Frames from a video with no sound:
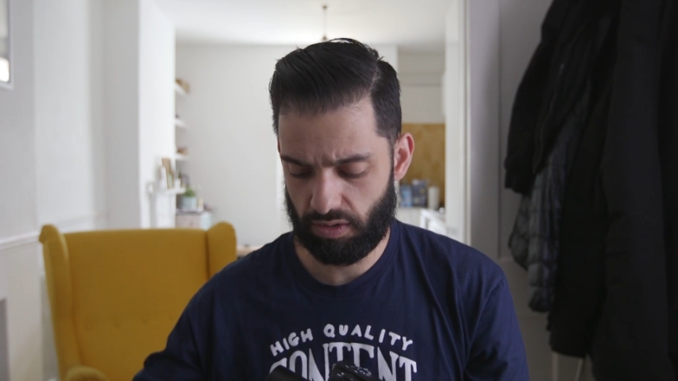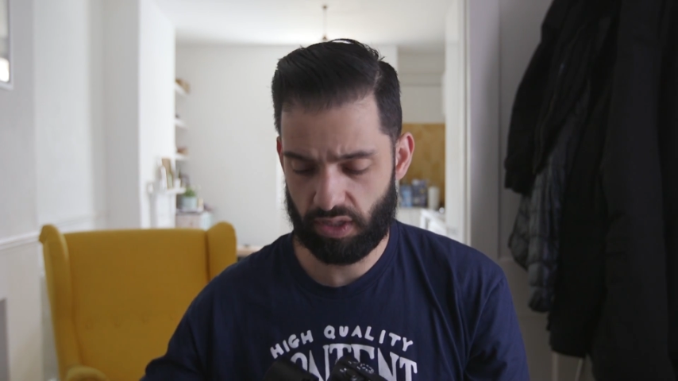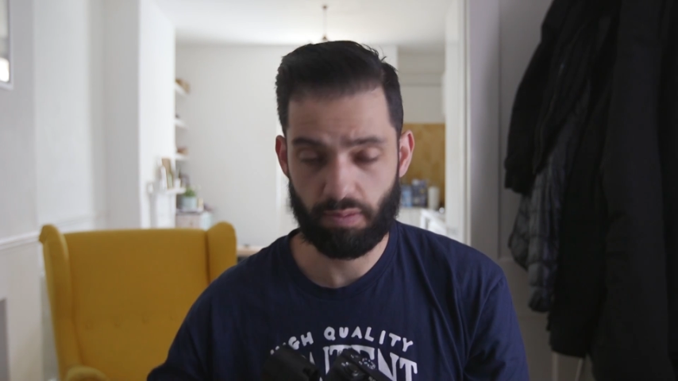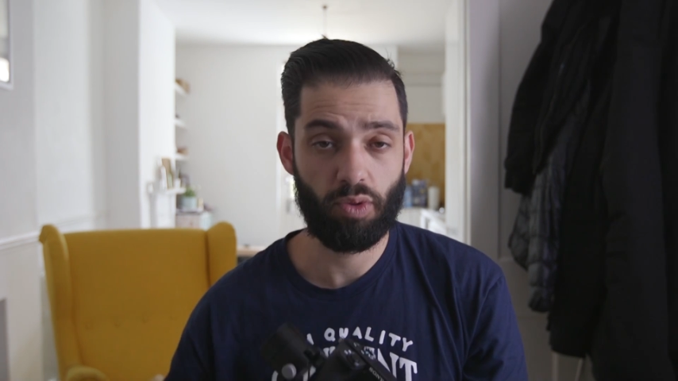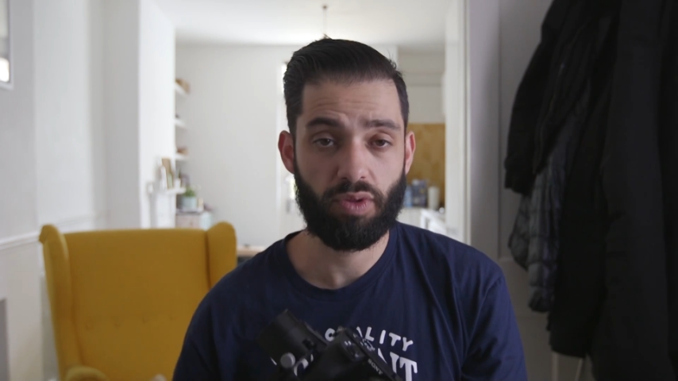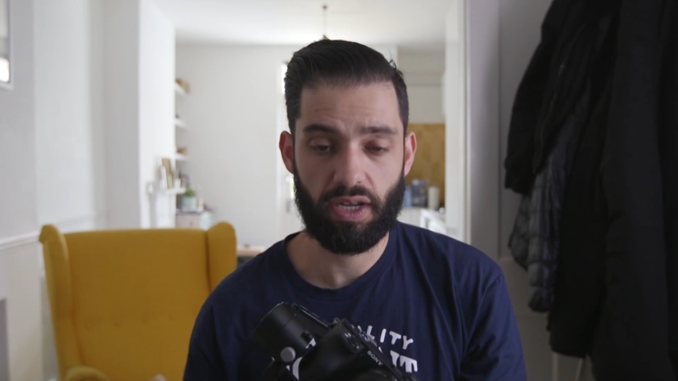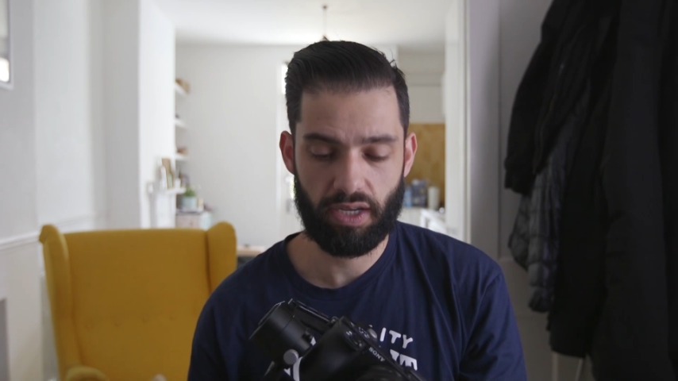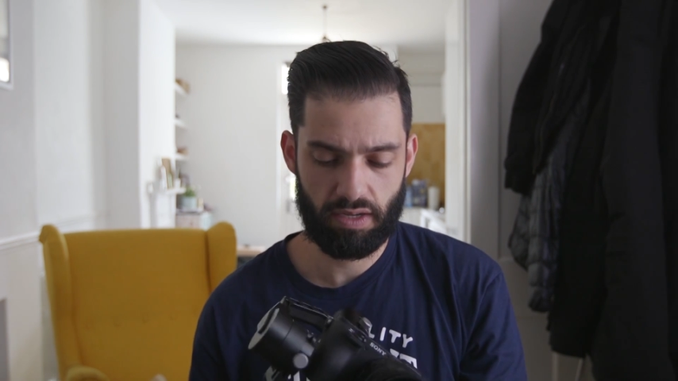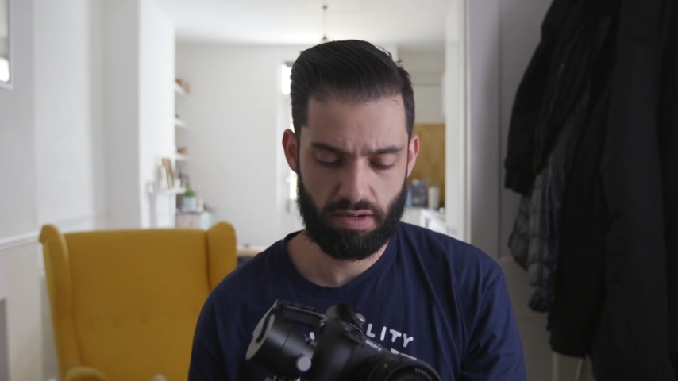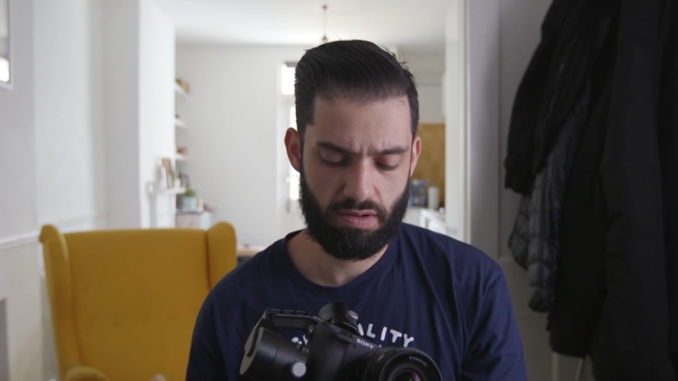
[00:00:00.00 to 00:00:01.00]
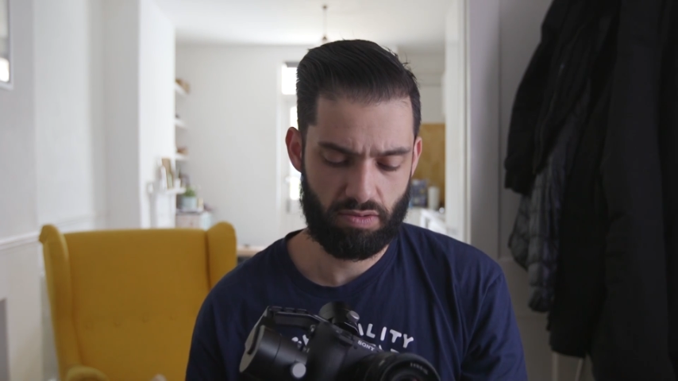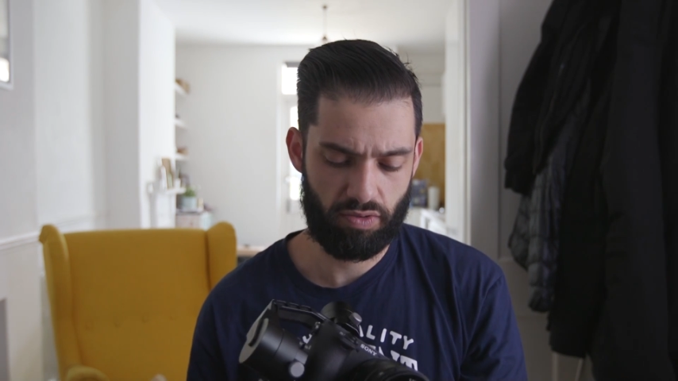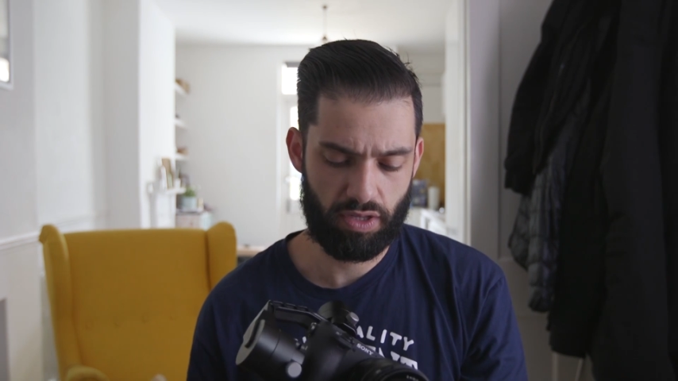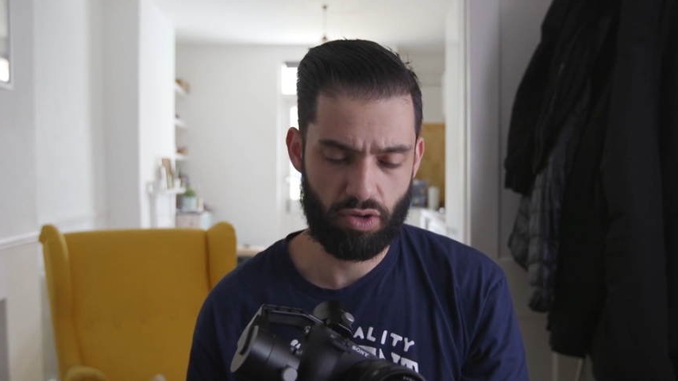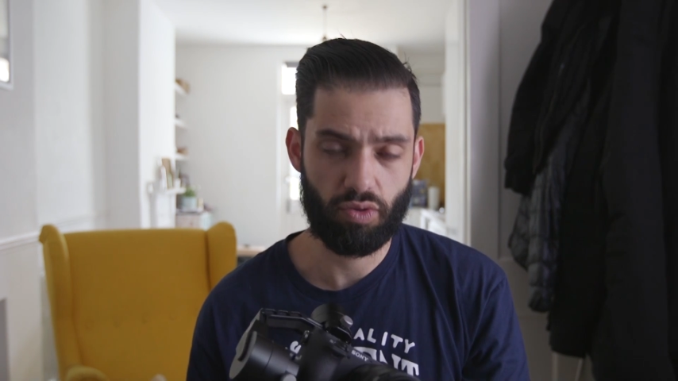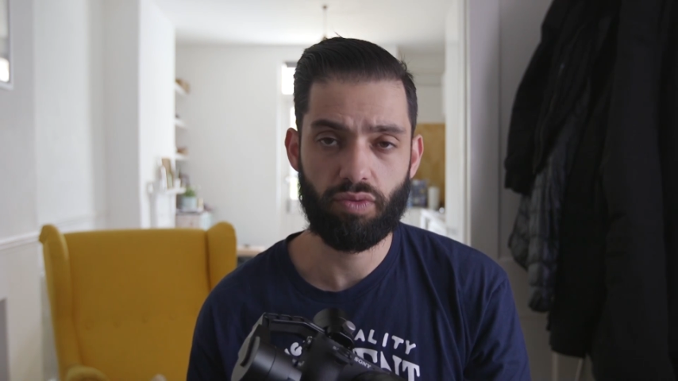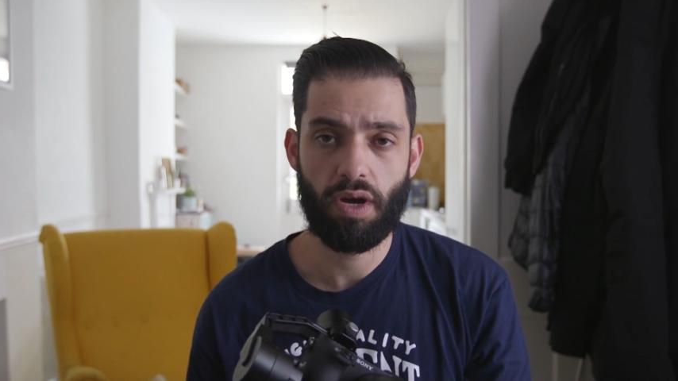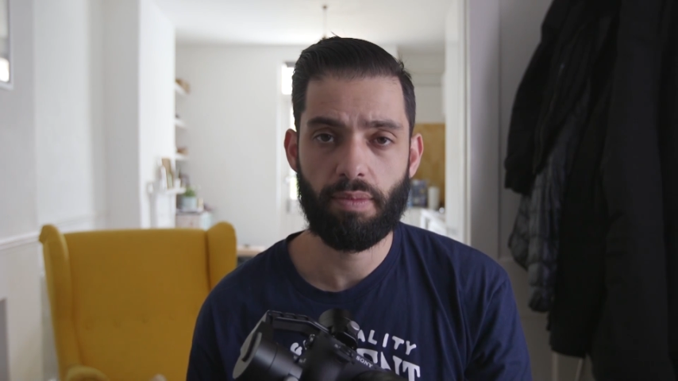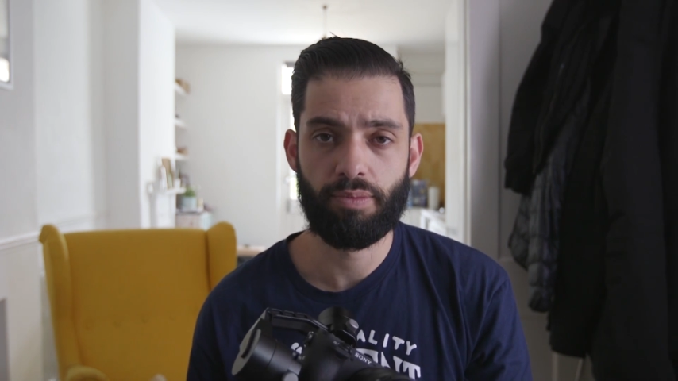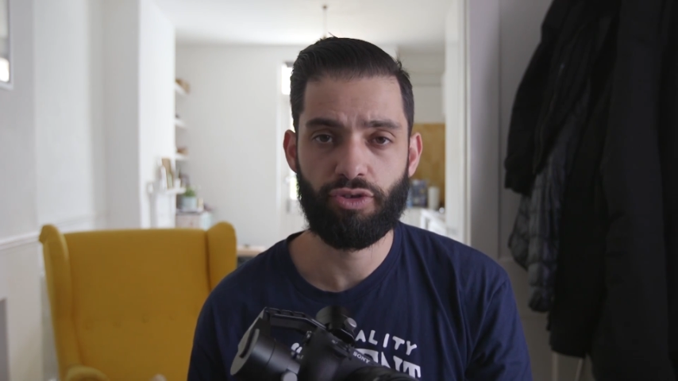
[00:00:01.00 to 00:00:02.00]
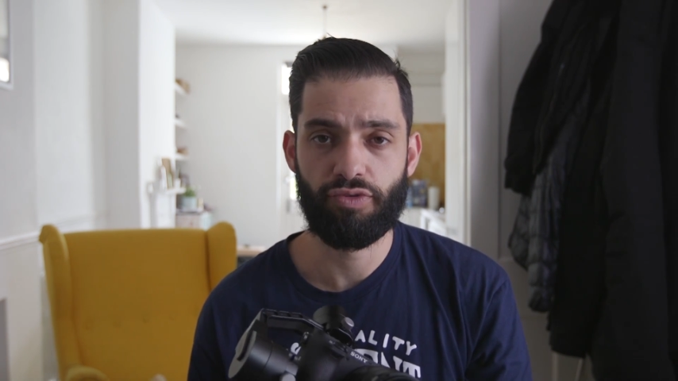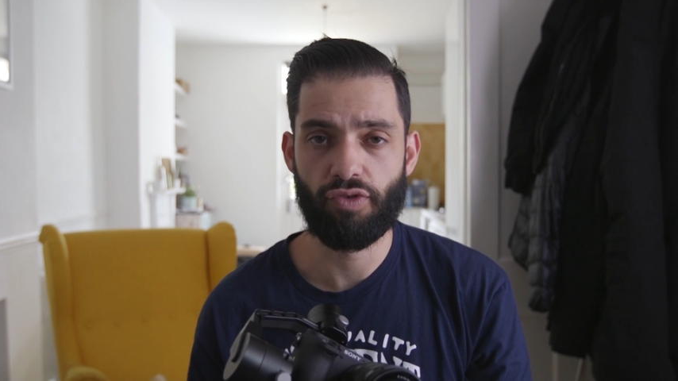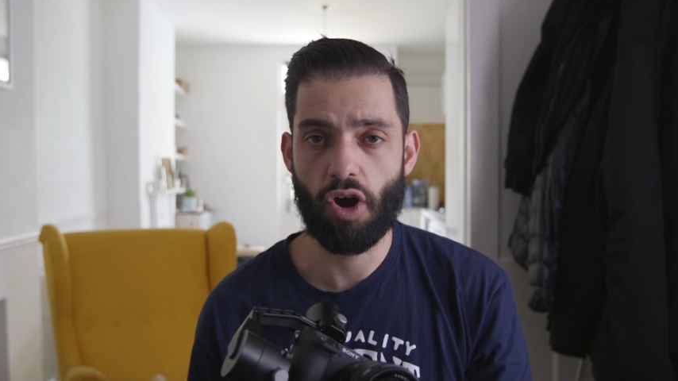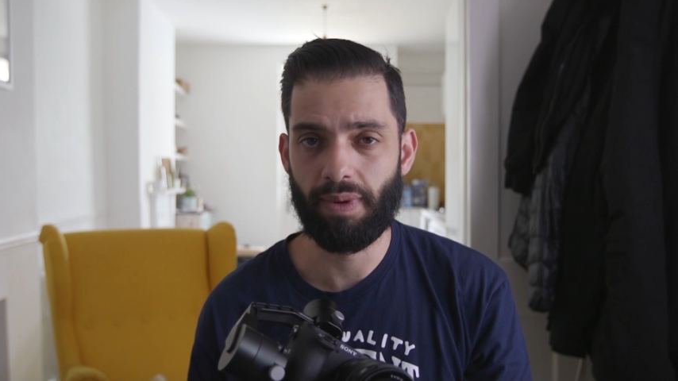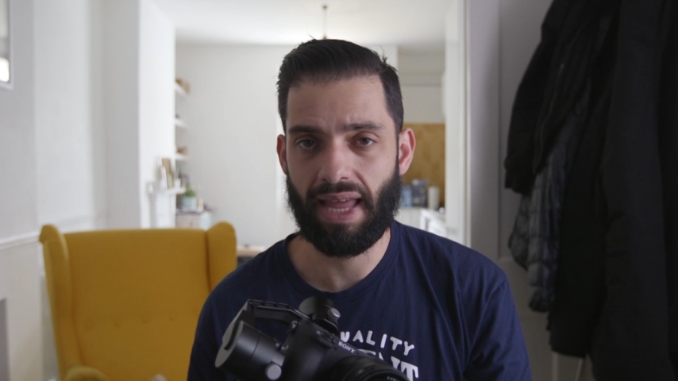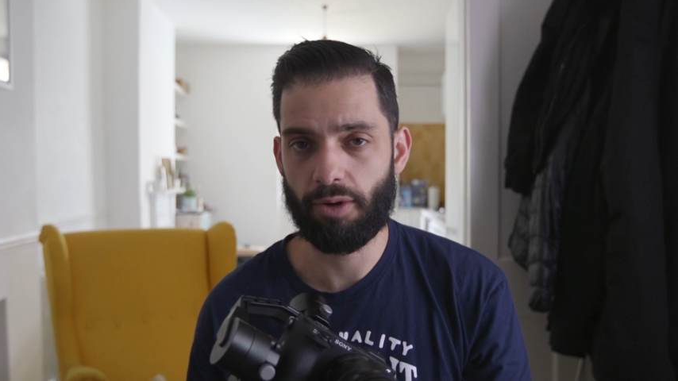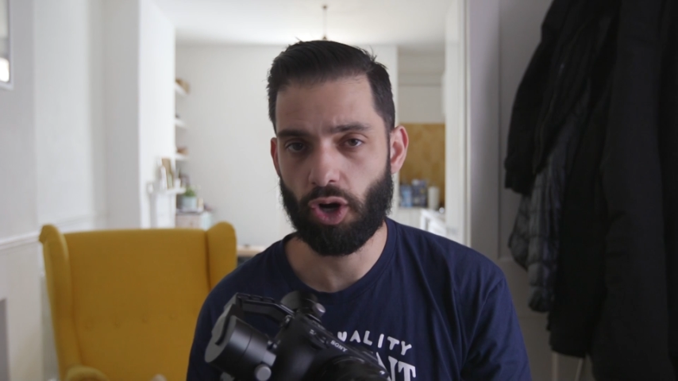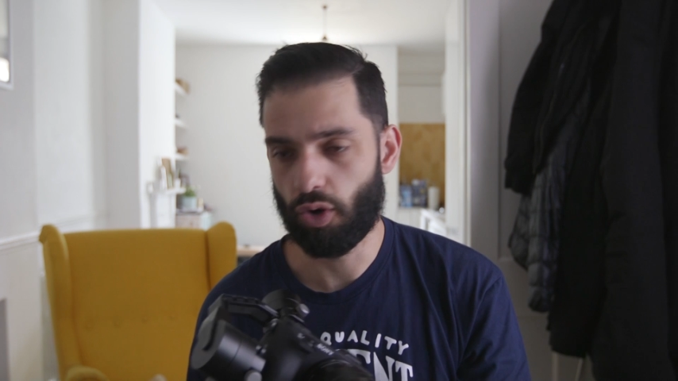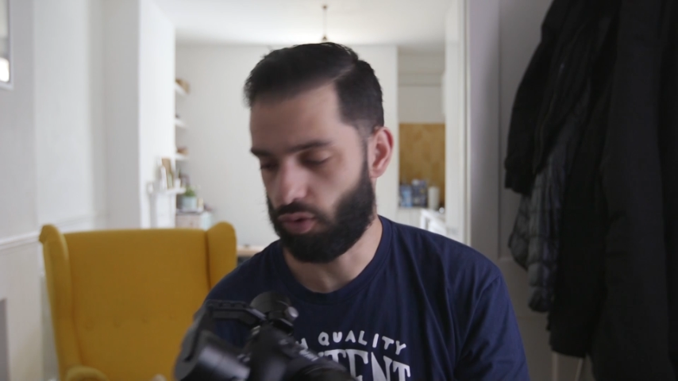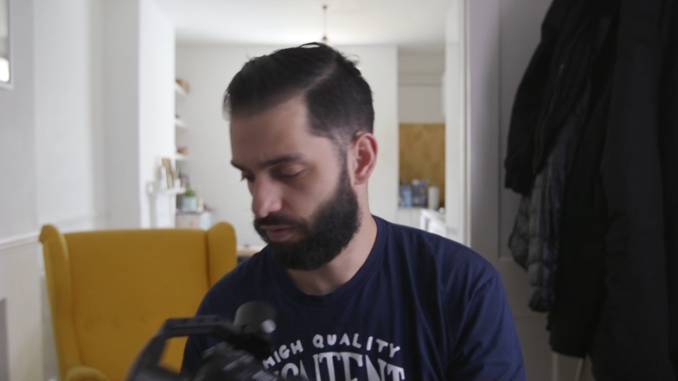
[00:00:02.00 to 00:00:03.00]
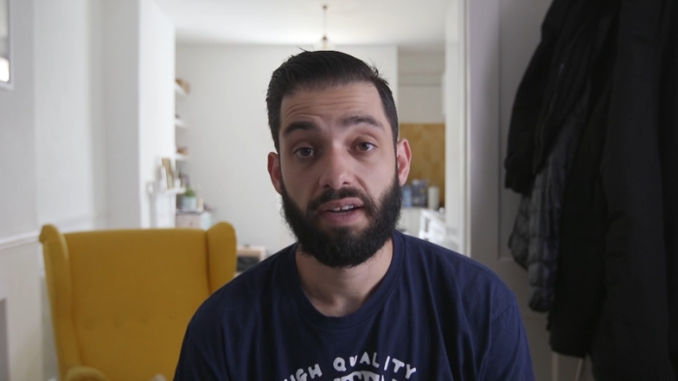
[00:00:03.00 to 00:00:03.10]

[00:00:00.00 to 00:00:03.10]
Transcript: smoothly with no problemo.